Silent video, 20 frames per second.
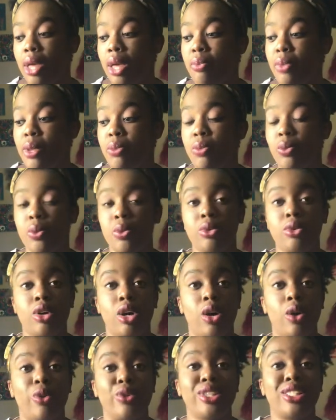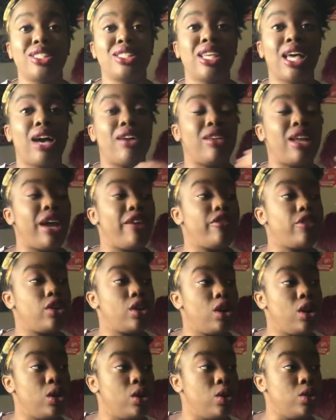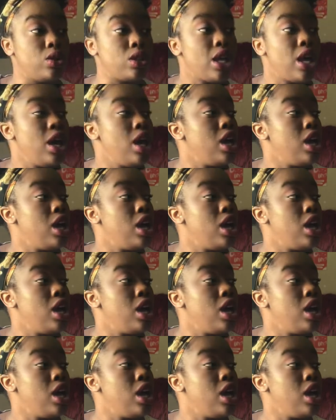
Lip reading: and people will go. This is how life goes.